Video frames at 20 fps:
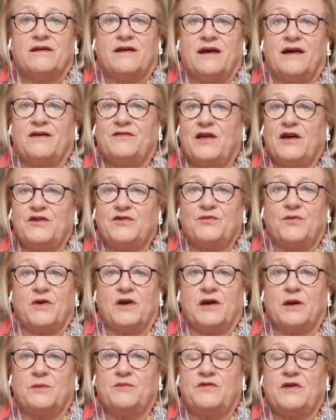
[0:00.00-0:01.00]
And that's why I
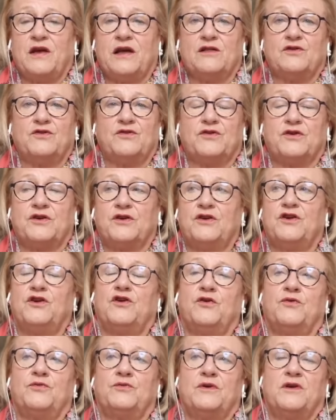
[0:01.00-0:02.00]
kept saying, look,
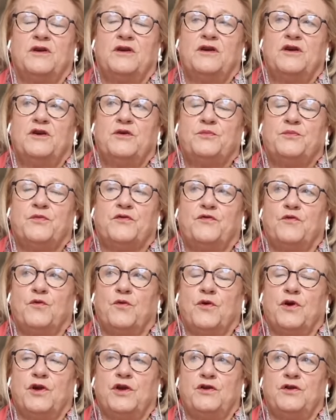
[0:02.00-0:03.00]

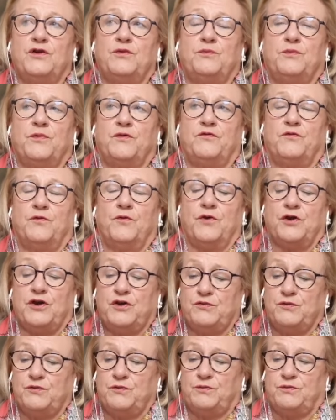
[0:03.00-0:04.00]
before
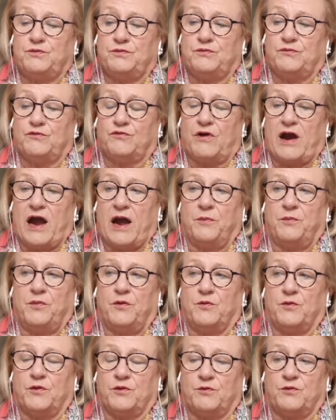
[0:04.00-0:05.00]
you
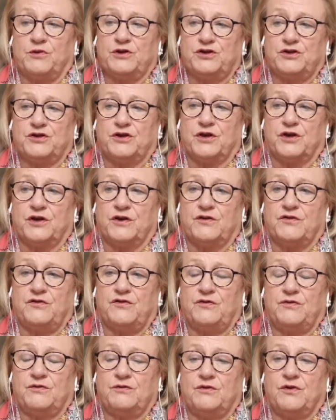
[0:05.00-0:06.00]
grapple with what you're going to
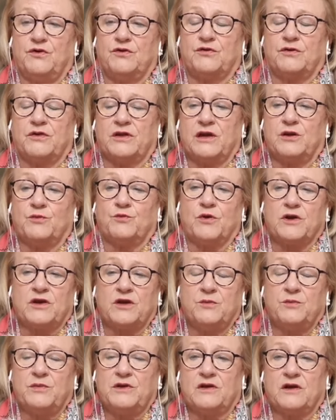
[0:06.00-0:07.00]
do locally and what
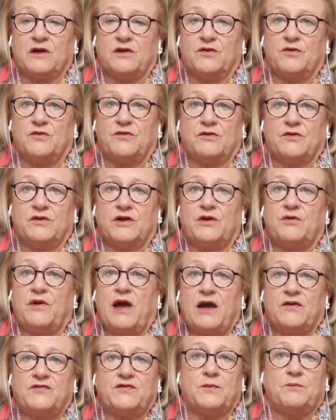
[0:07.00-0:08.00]
can be done locally, you
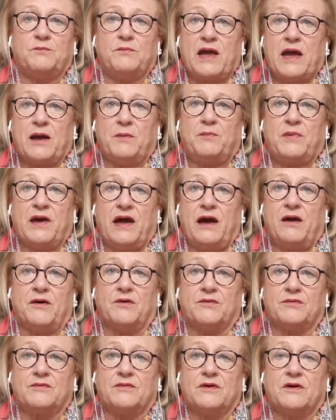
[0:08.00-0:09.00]
have to map
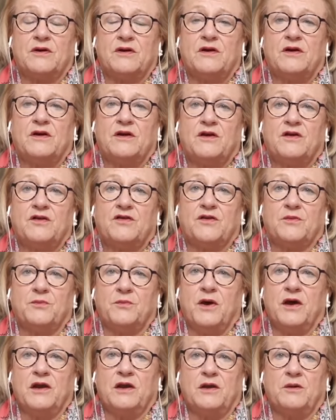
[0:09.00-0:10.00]
out the
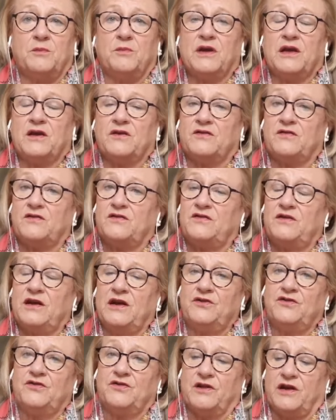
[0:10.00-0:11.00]
money, because
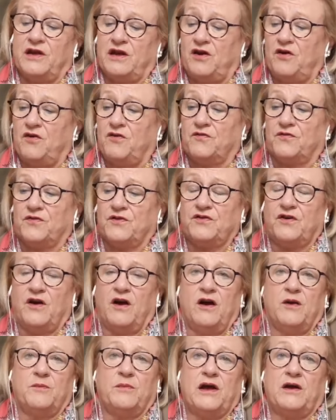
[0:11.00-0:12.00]
essentially over
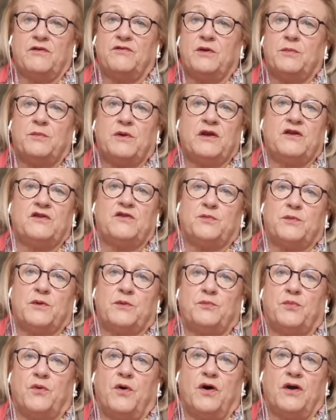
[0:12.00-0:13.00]
time, everybody's
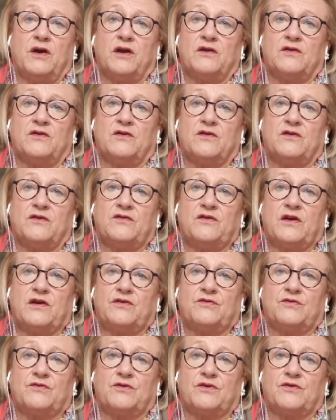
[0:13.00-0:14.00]
been bought into the
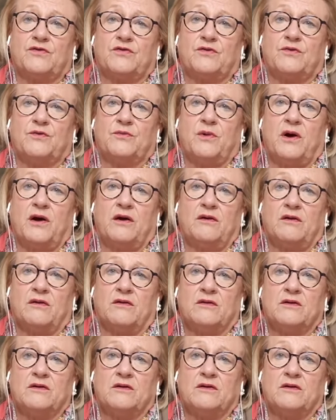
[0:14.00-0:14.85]
central control model.